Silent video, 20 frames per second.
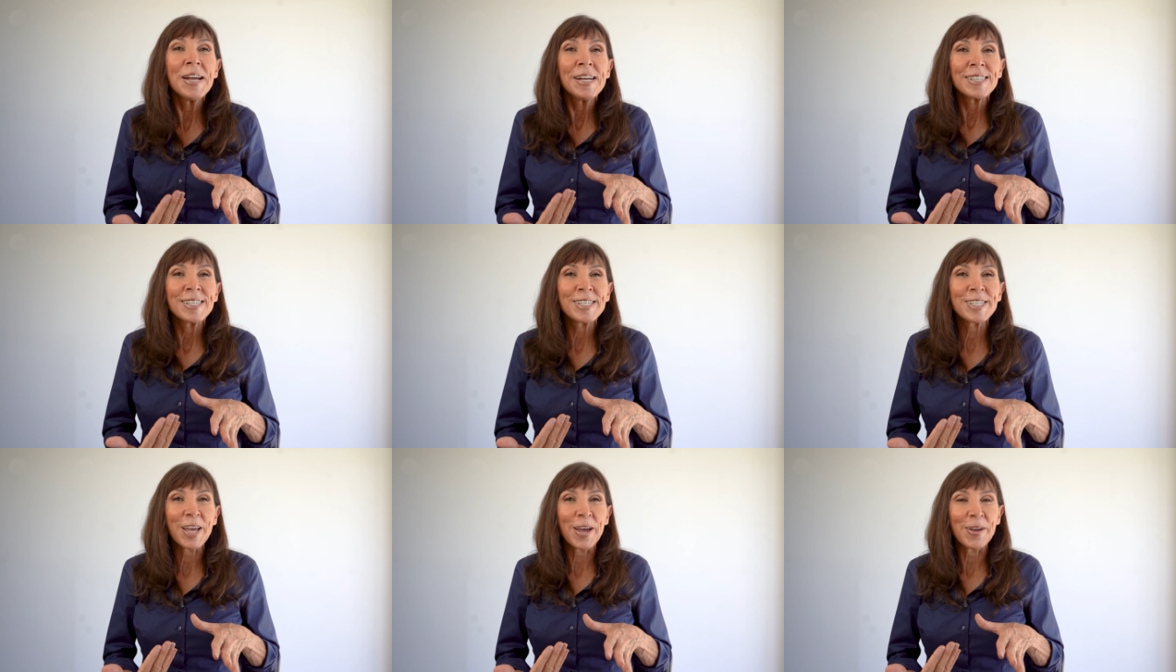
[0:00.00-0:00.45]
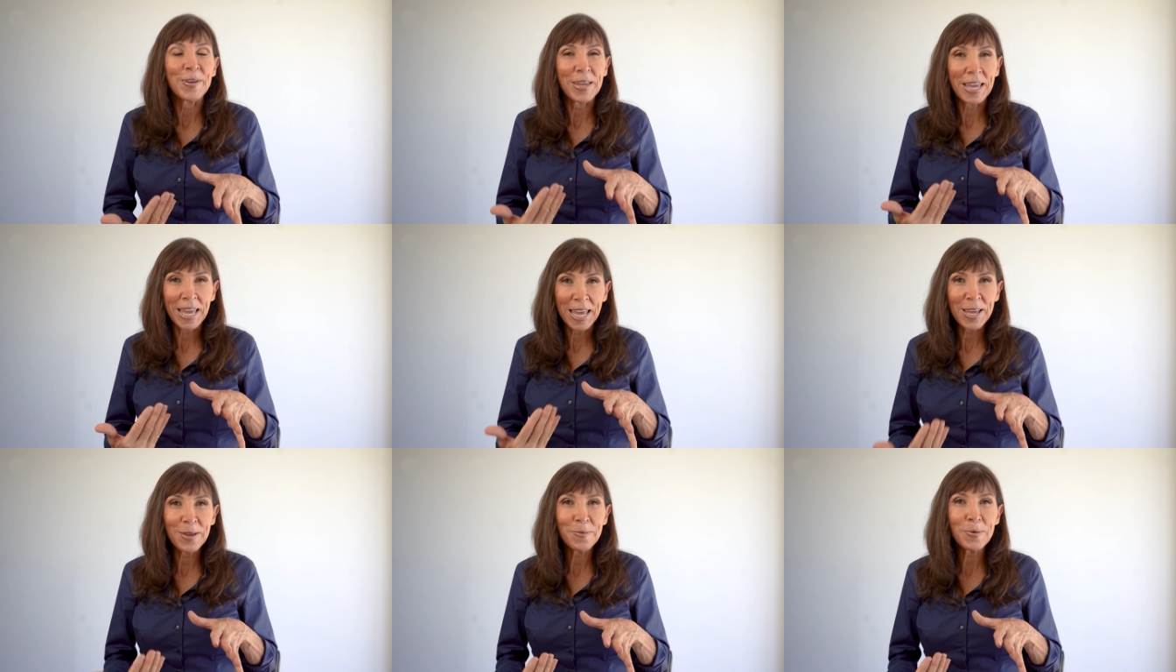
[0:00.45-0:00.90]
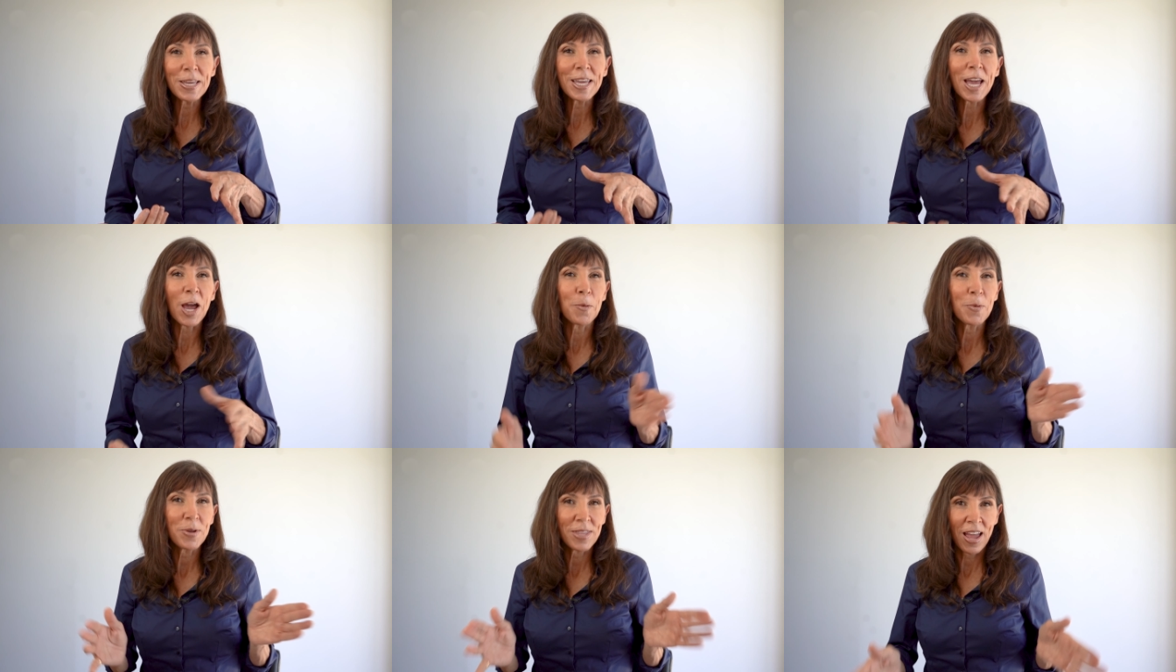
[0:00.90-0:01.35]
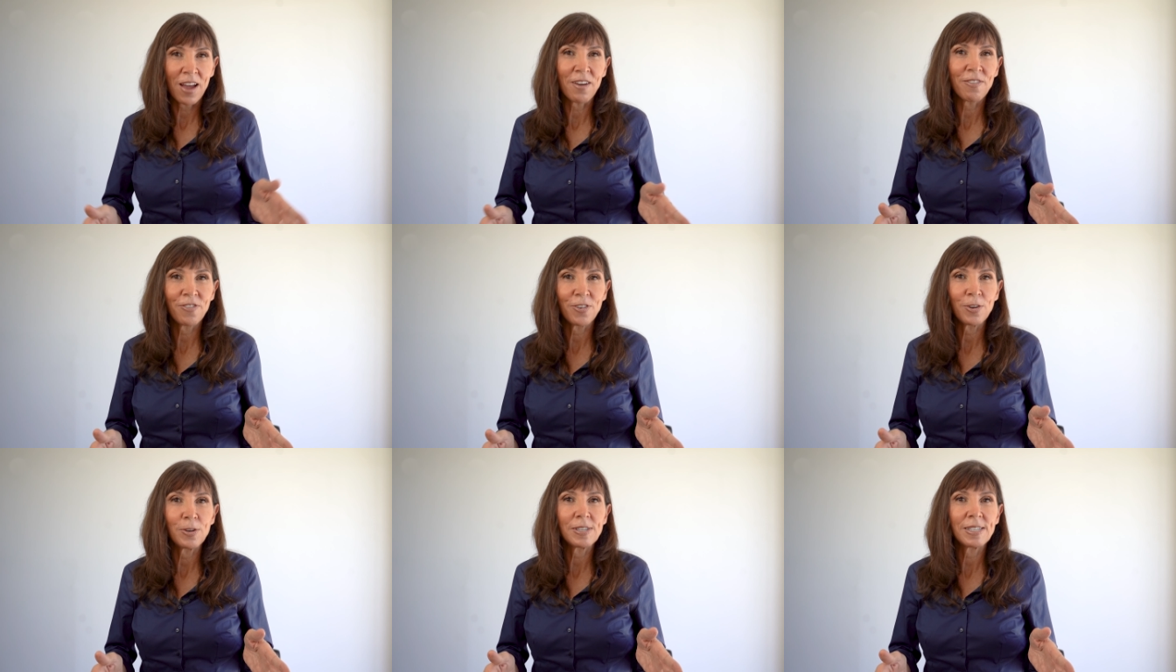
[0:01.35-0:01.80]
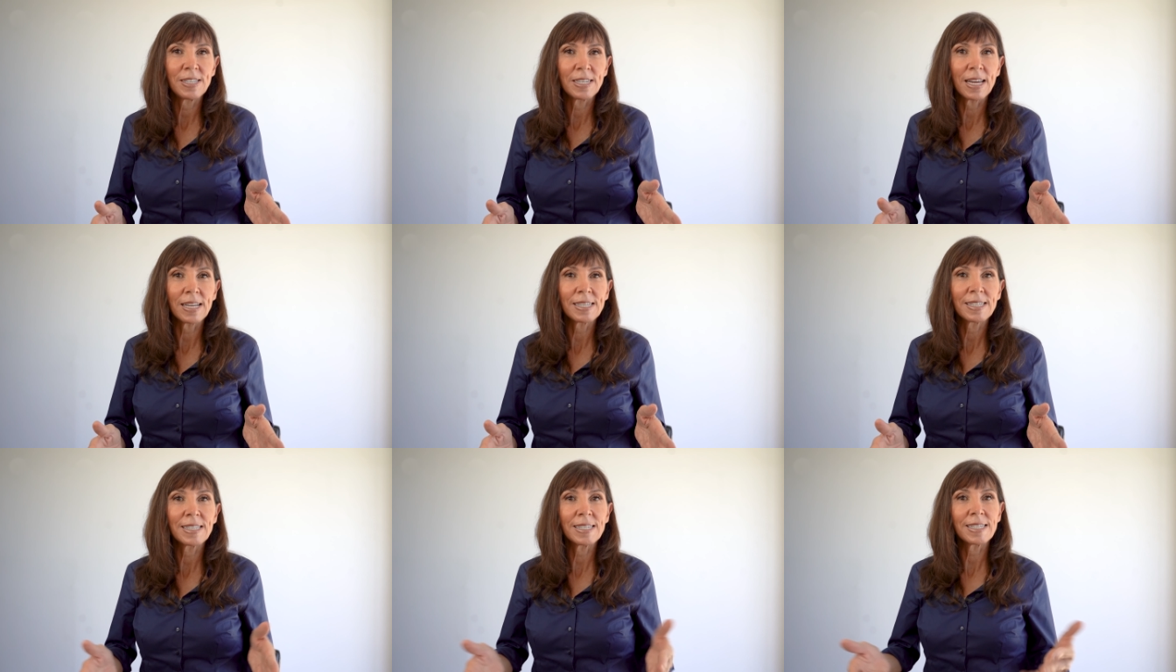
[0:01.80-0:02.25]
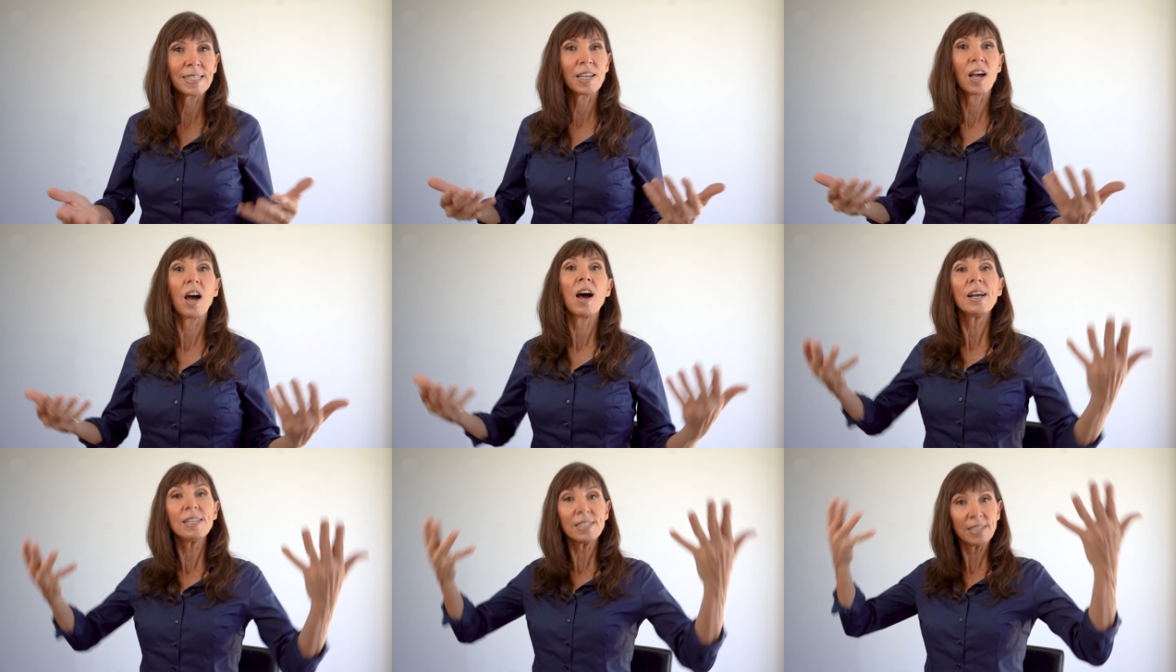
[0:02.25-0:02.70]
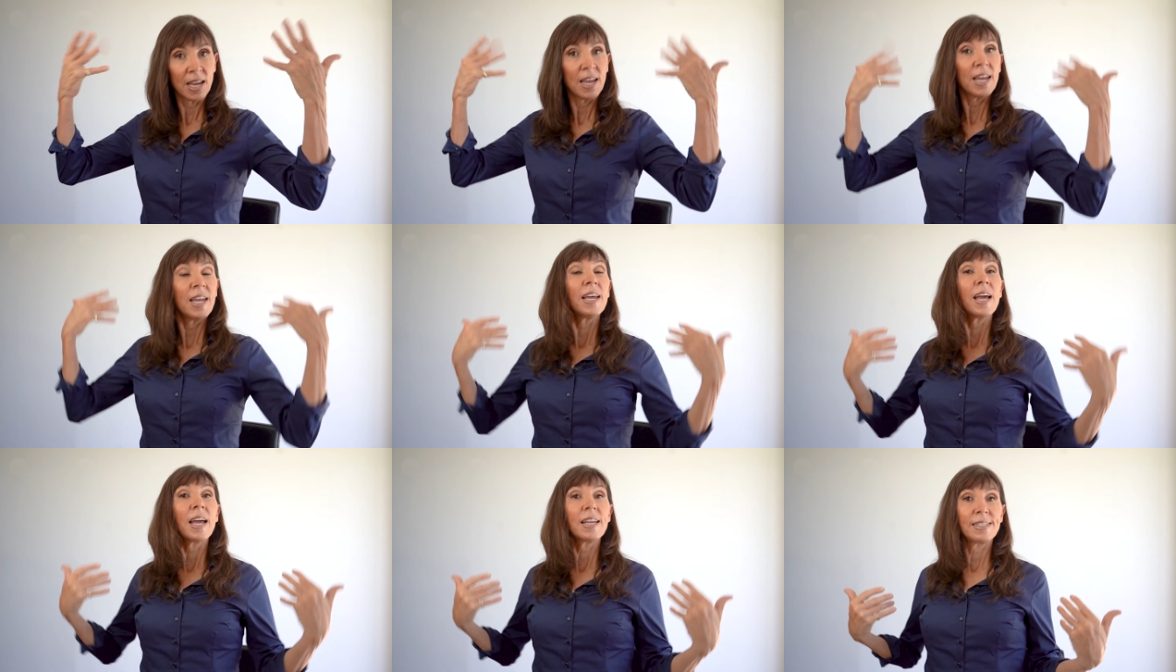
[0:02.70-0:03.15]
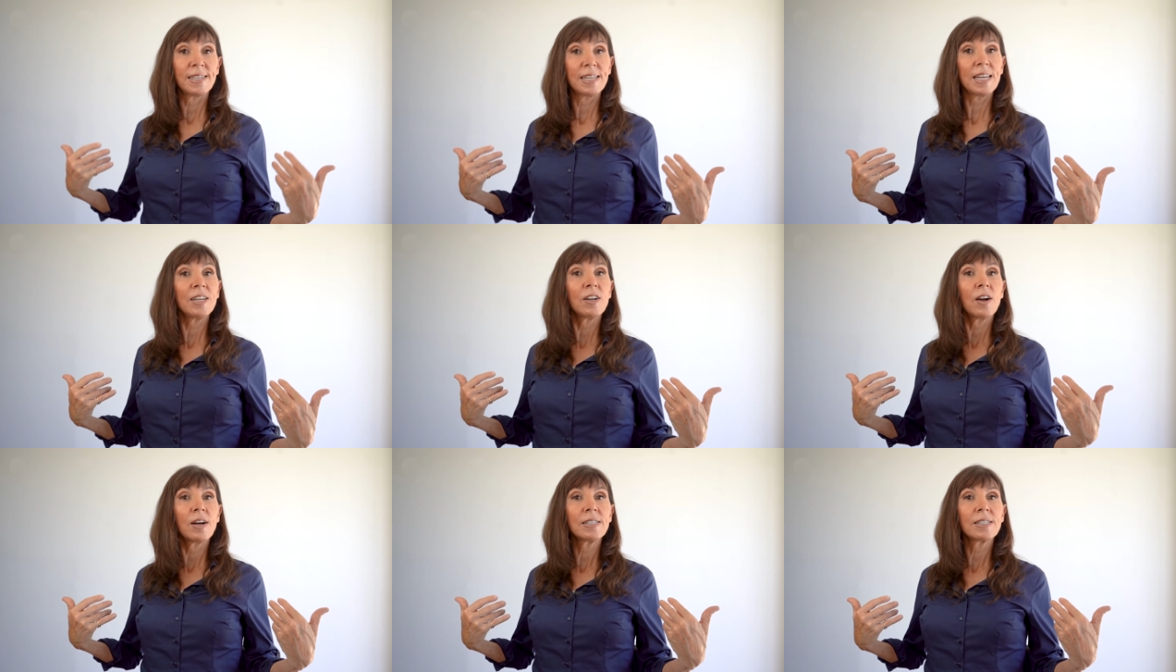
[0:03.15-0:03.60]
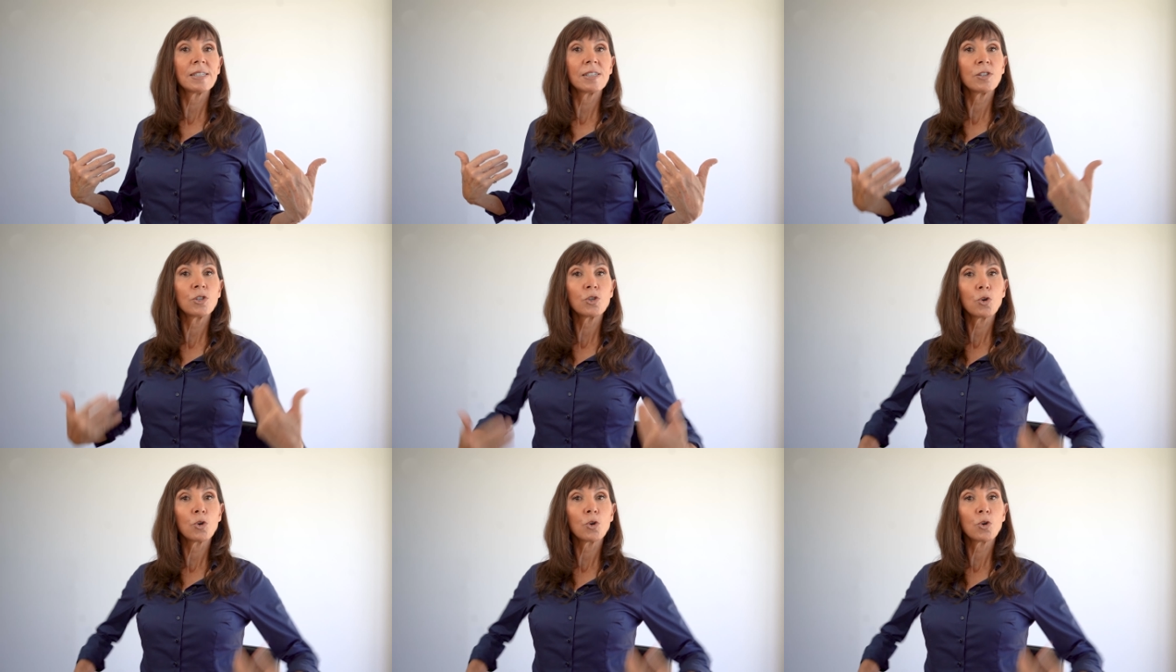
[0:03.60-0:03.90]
So here we go with our first exercise, sitting nice and